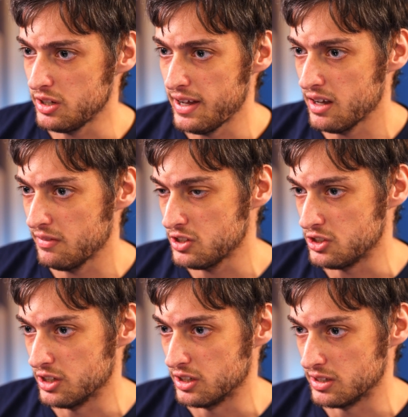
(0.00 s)
they have such
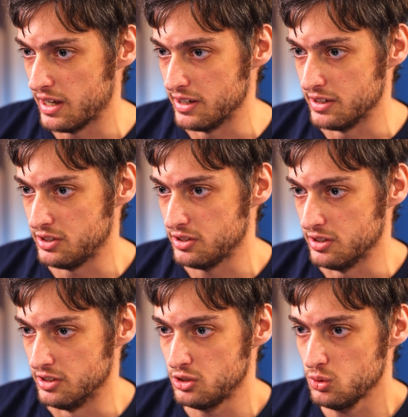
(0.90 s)
a client
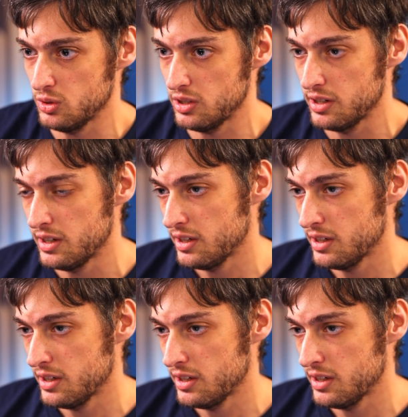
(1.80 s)
in store,